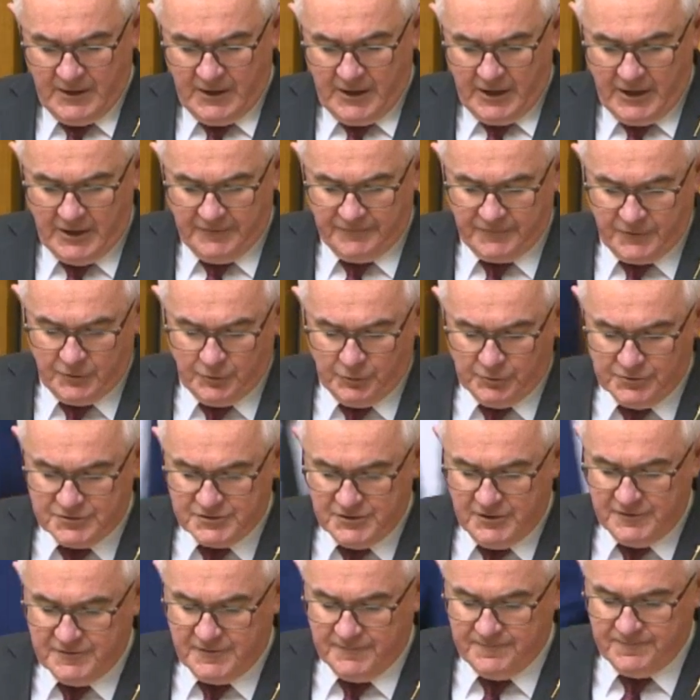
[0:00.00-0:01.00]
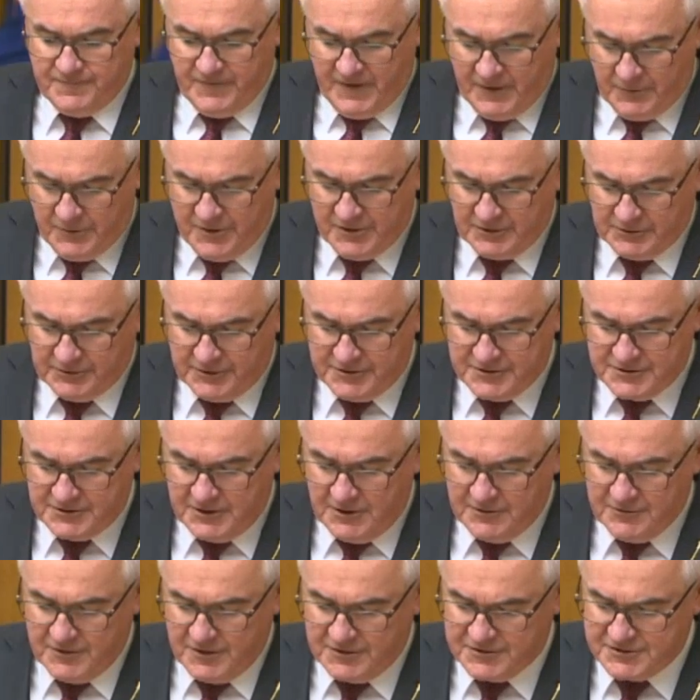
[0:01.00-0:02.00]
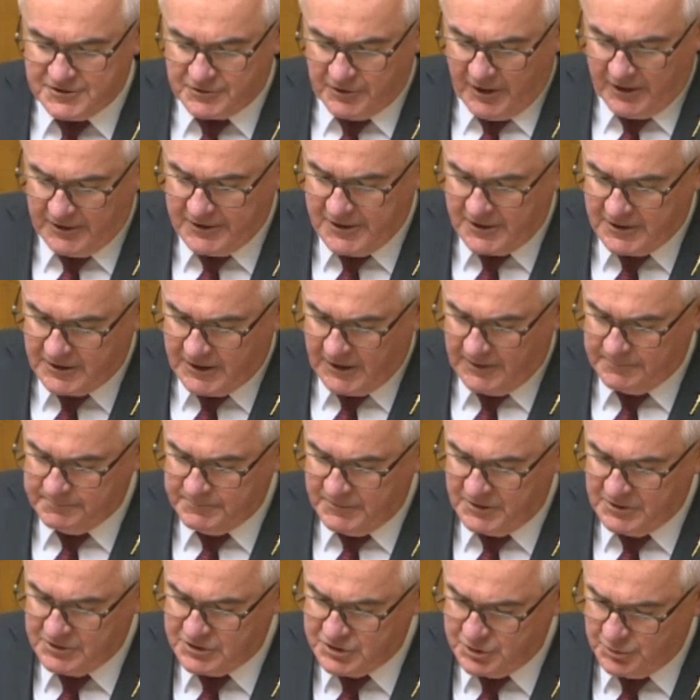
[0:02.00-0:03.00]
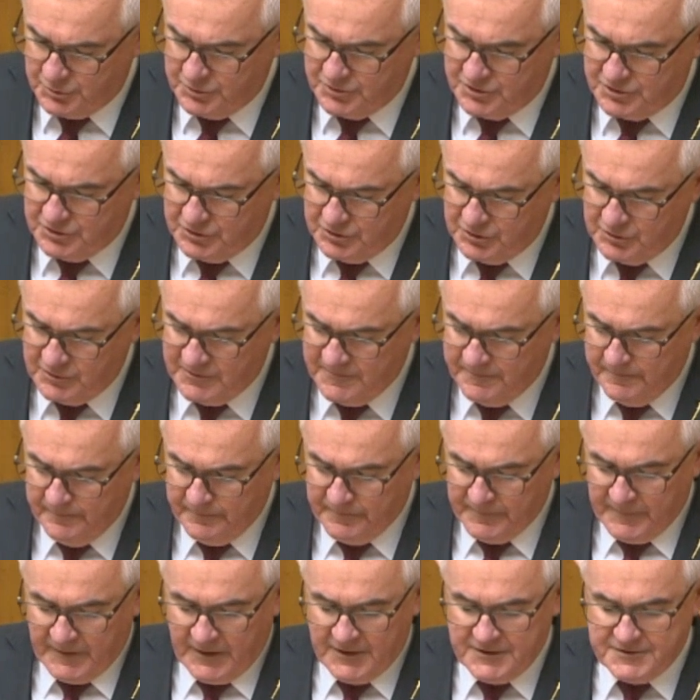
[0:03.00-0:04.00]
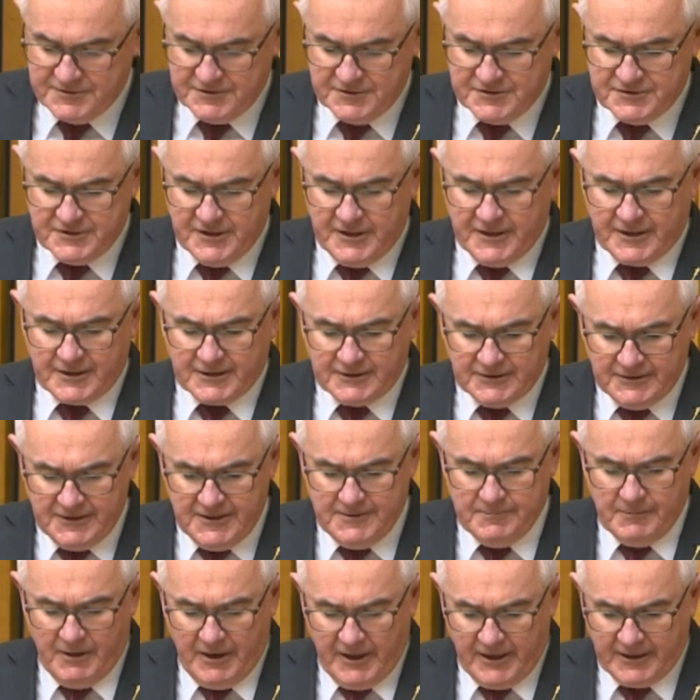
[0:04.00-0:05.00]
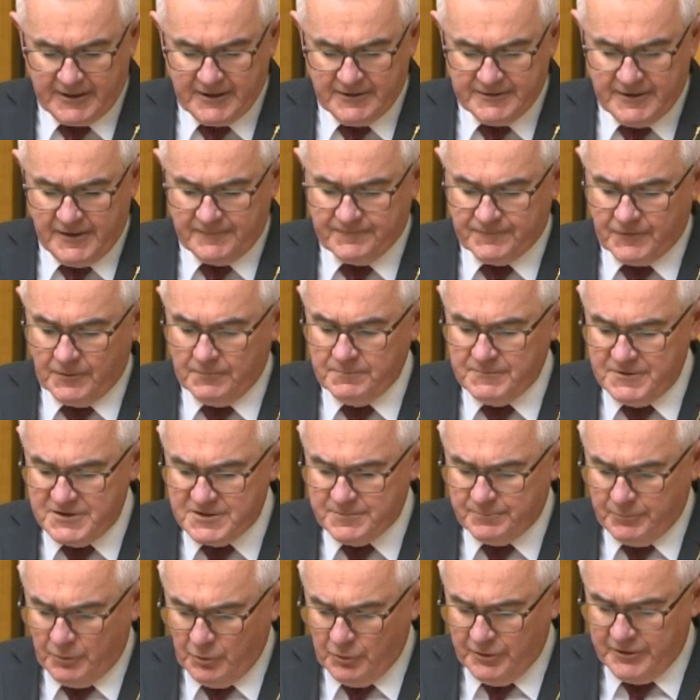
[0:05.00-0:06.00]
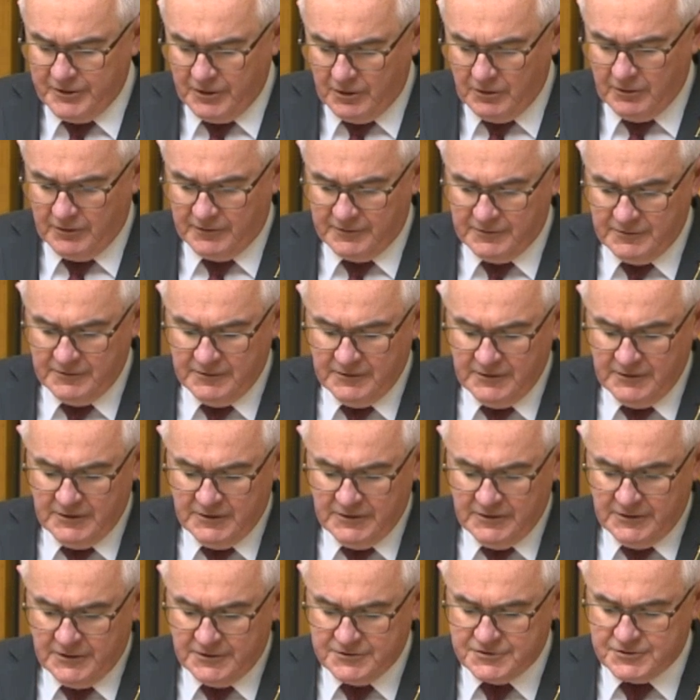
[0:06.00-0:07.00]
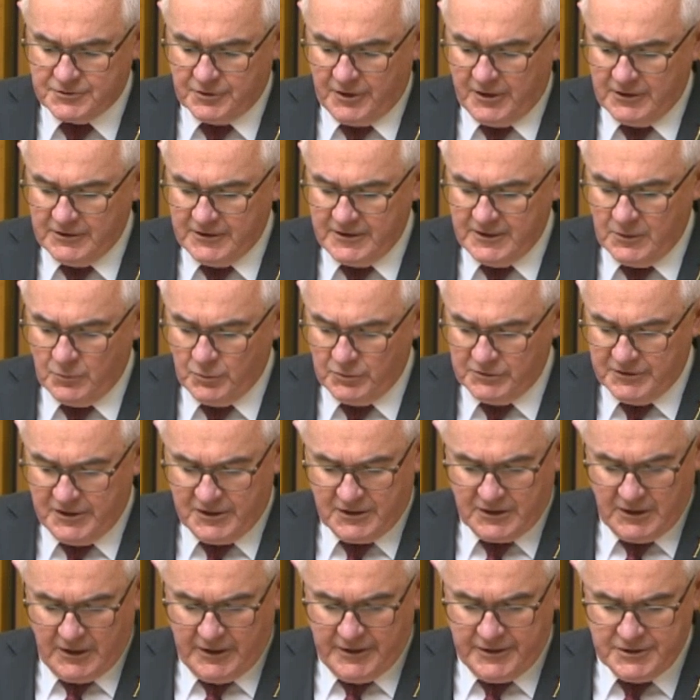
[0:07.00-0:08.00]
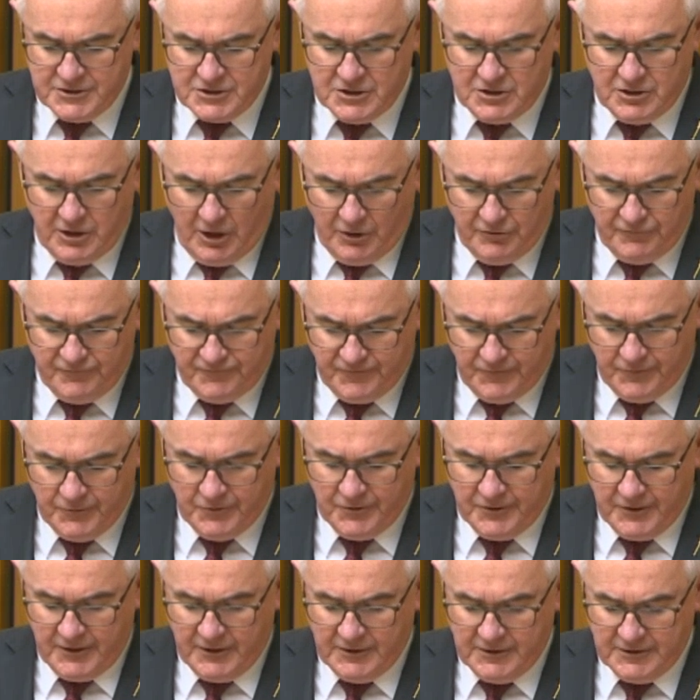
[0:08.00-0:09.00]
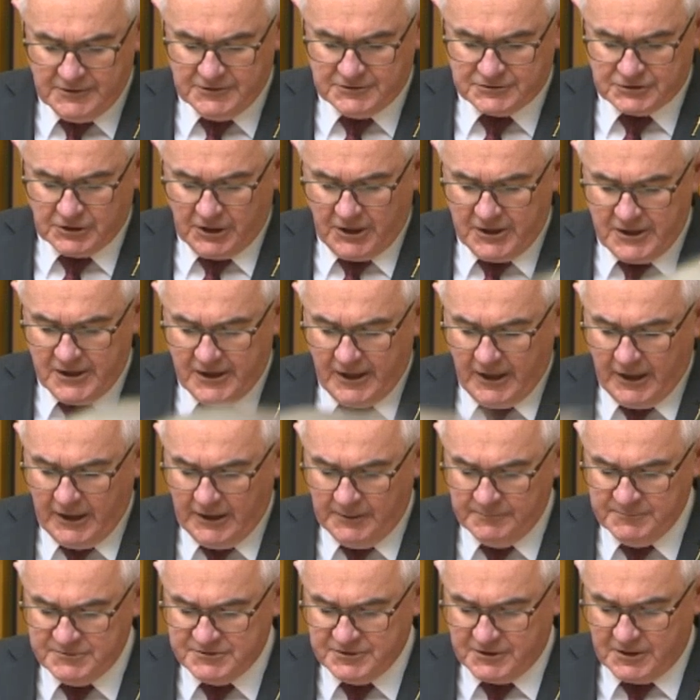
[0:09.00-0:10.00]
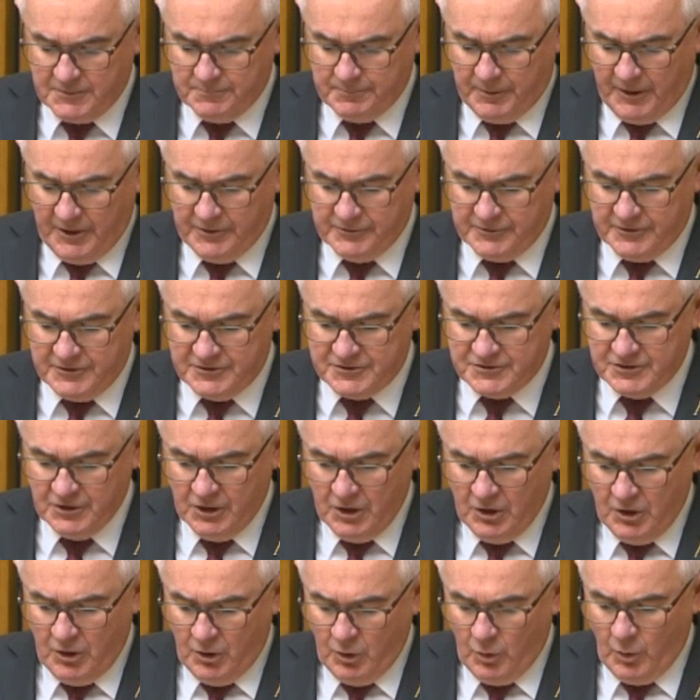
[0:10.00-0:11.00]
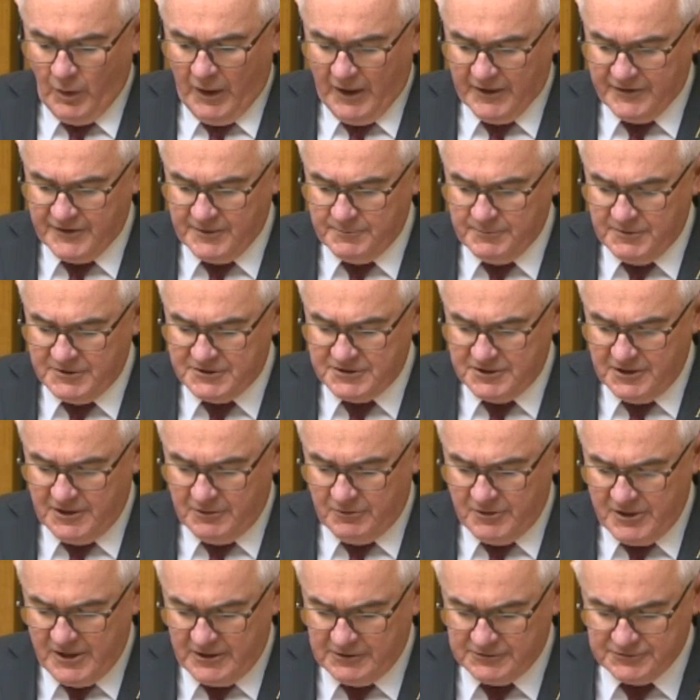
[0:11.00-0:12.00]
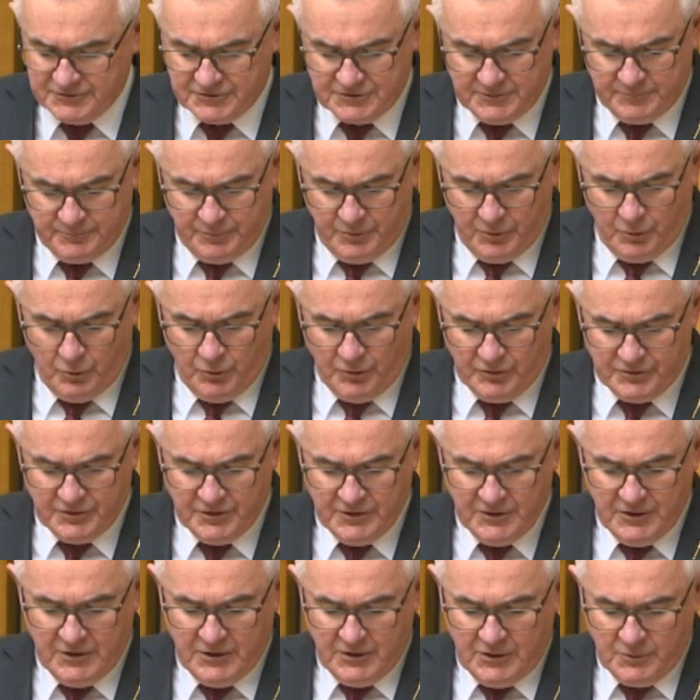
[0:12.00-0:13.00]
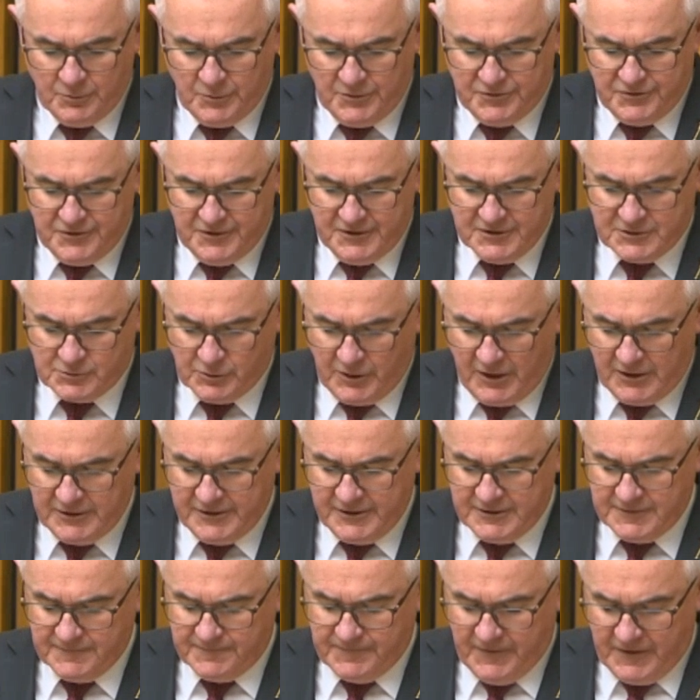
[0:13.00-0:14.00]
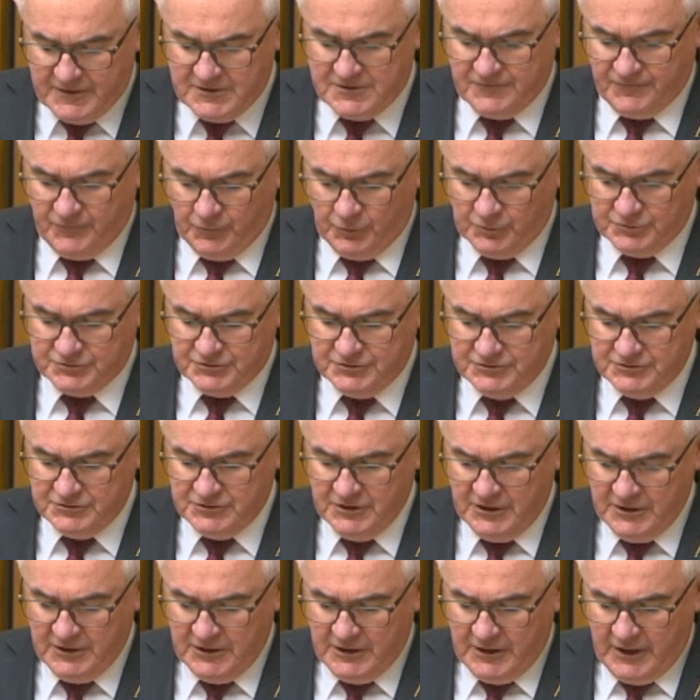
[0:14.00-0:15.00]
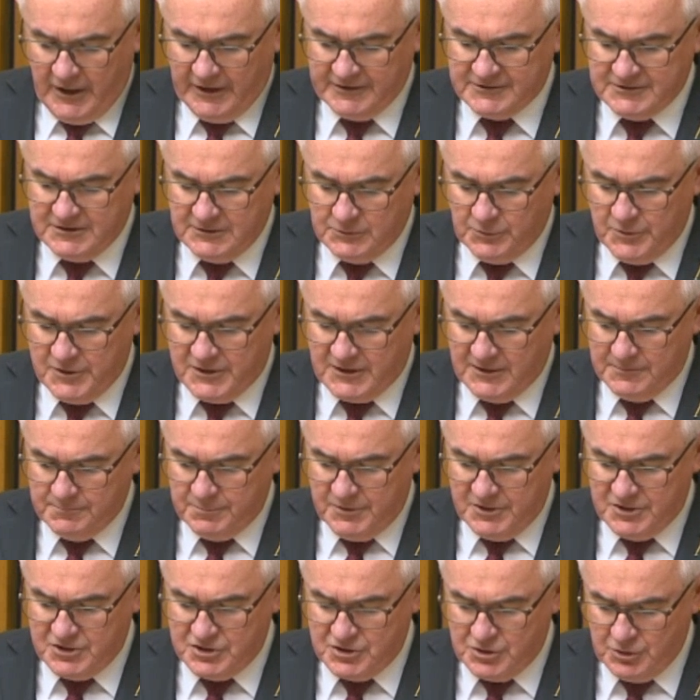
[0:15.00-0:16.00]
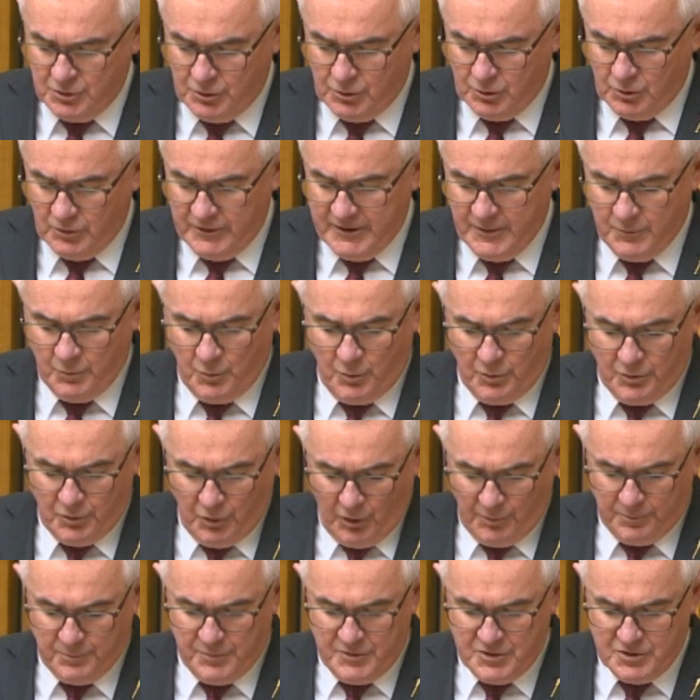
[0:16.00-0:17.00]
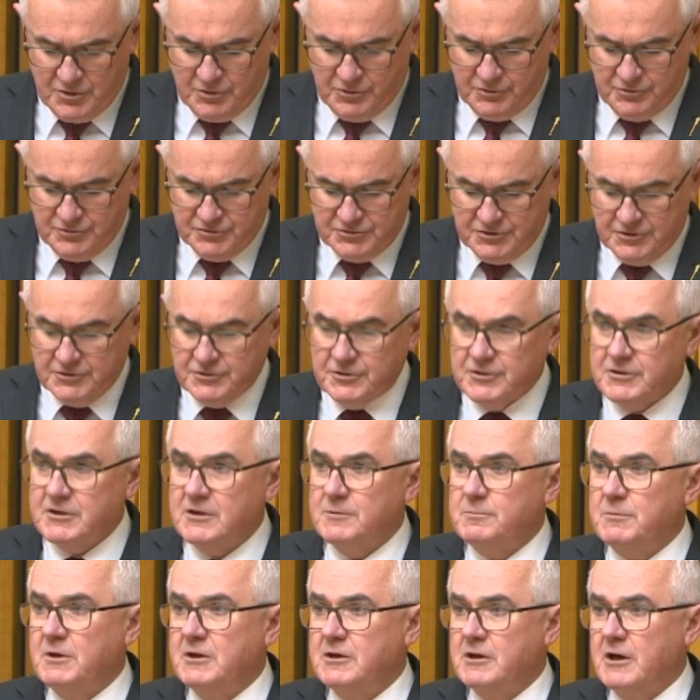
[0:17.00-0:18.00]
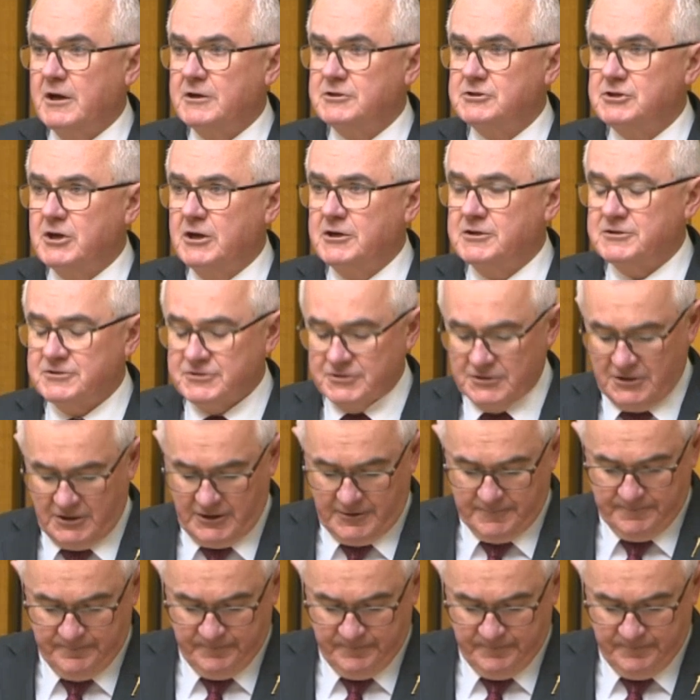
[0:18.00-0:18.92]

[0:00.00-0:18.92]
And of course, the very least the Australian government should do is to set a clear marker that from this point on, Australia will engage no further in trading arms, components or other materiel support with the Israeli Defence Forces until we can be sure it would not be used to commit a genocide.